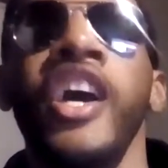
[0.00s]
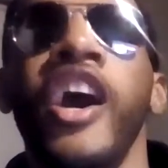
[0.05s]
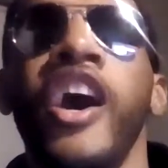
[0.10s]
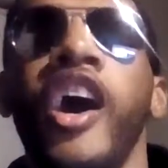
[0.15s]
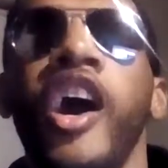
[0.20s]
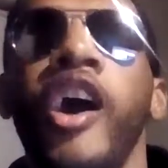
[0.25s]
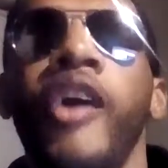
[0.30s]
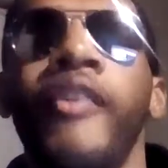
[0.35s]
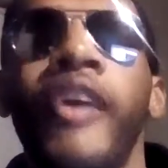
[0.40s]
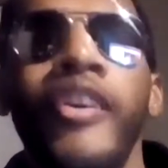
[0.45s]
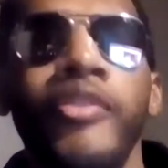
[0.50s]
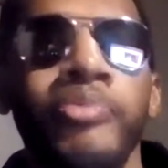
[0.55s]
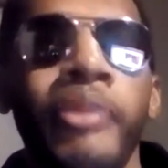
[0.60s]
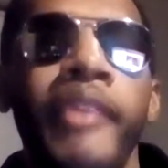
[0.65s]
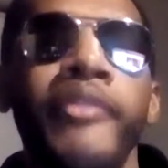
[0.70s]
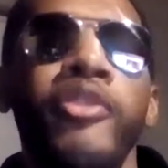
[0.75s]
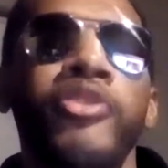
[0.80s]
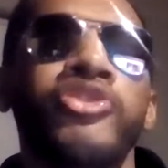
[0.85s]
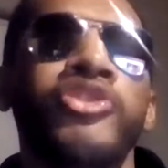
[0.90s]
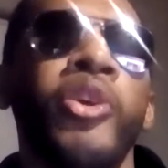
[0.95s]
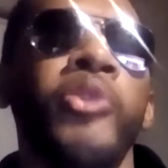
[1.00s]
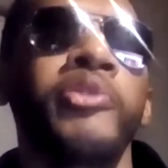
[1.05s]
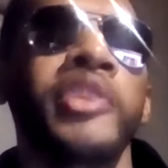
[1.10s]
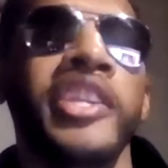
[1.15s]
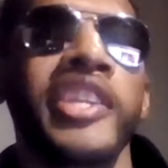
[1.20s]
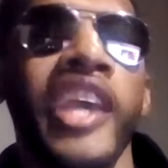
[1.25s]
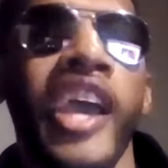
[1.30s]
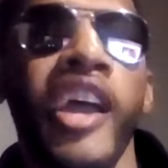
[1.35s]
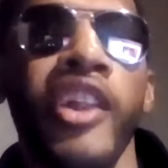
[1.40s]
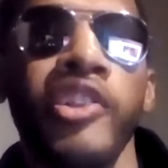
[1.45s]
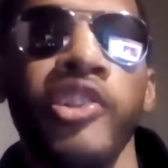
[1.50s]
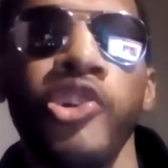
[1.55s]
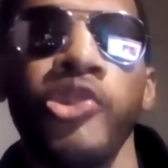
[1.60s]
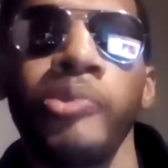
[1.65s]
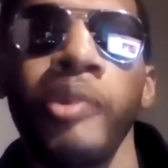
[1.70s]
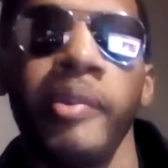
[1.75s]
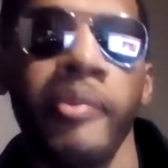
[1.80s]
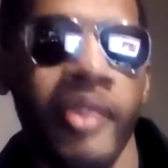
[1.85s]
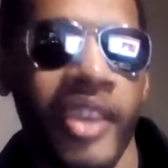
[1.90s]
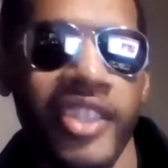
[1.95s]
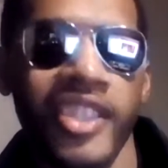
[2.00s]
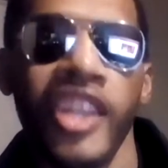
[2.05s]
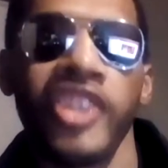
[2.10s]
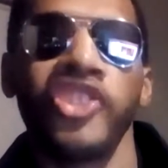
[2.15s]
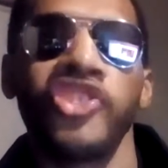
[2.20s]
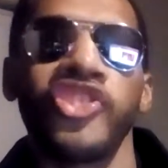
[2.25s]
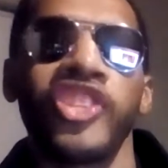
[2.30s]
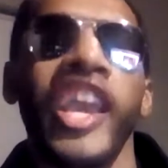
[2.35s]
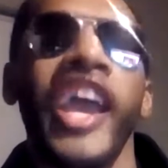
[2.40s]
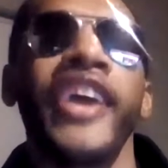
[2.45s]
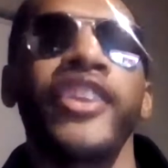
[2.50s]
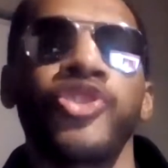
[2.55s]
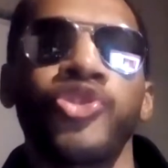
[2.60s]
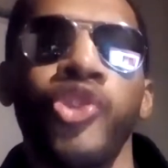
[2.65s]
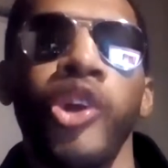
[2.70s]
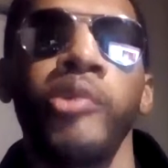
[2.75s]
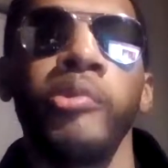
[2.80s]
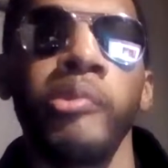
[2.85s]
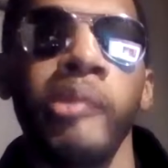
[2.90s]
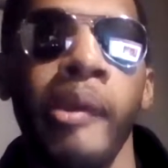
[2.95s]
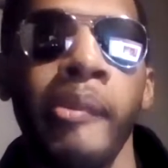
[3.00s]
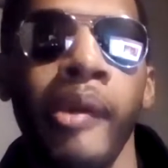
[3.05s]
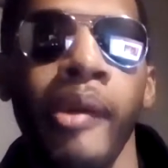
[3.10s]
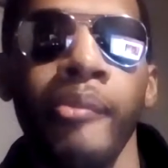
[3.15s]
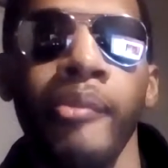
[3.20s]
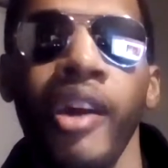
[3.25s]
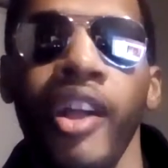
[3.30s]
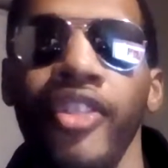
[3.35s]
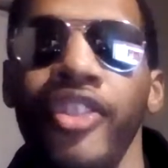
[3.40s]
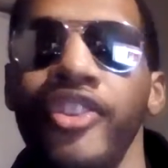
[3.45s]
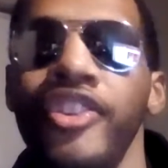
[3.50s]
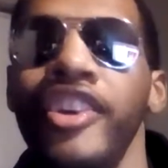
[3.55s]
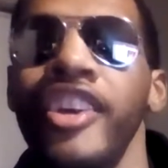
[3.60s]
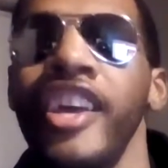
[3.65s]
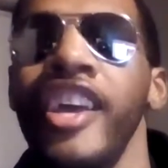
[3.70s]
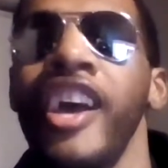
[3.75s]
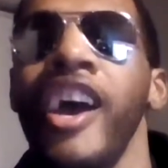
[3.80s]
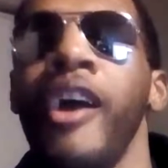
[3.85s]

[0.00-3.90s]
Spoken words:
I was probably going to tone it down a little bit because I just got in trouble by my mother.